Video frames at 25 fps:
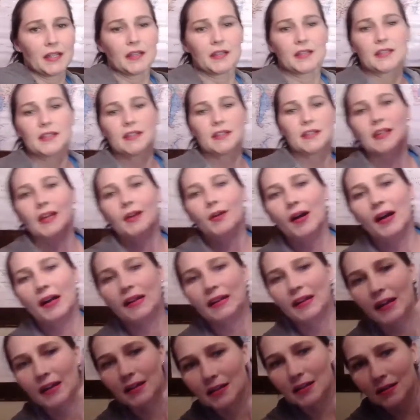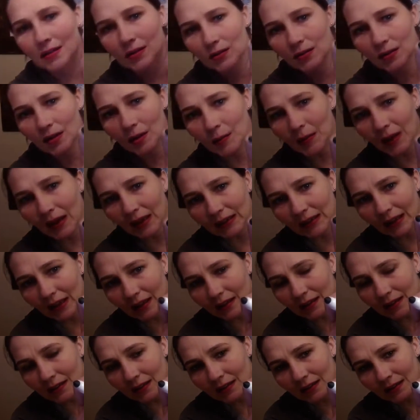this is how I like to do them, and
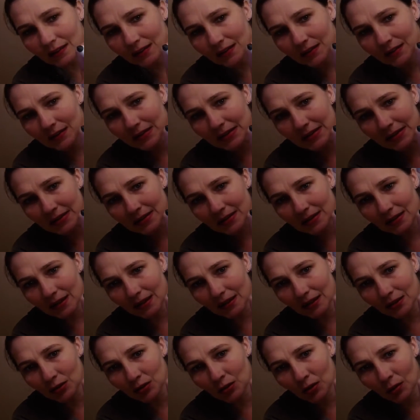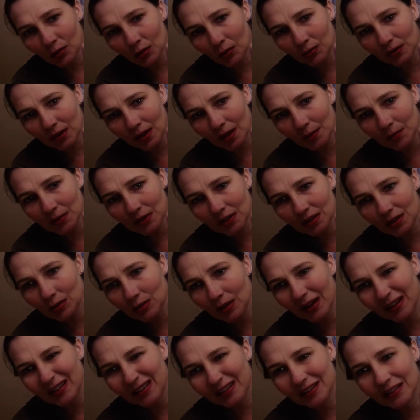that is again totally up to you.
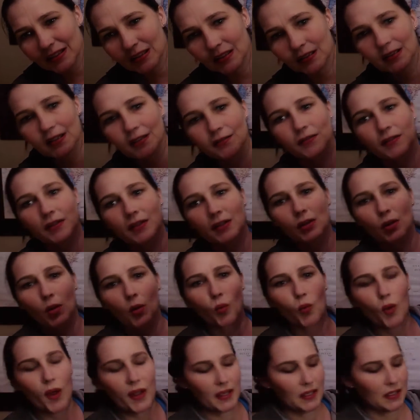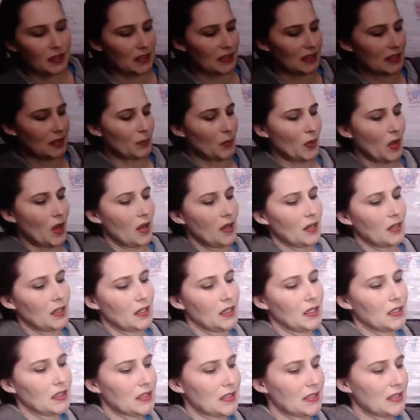I like to leave a little white spot
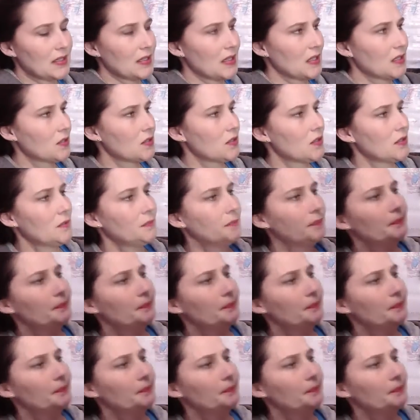in the center,